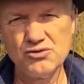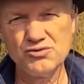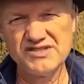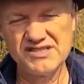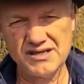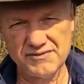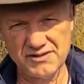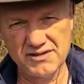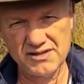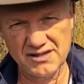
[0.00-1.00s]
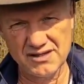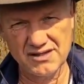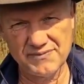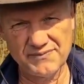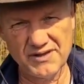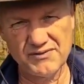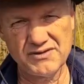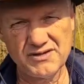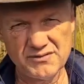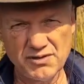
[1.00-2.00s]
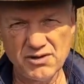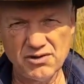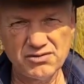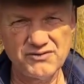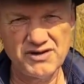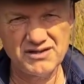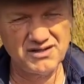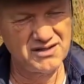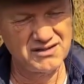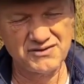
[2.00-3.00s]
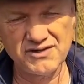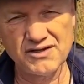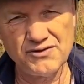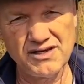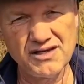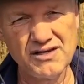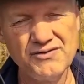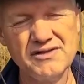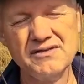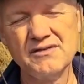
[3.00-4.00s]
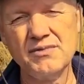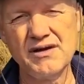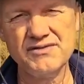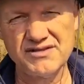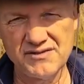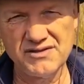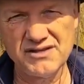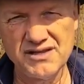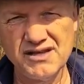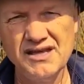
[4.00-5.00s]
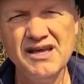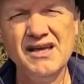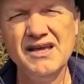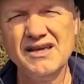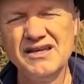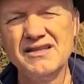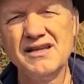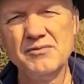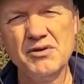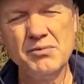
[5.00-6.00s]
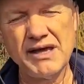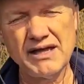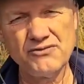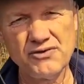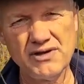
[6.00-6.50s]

to 70. If it is below 20, it's very weak. If it is above 70, it can be bad for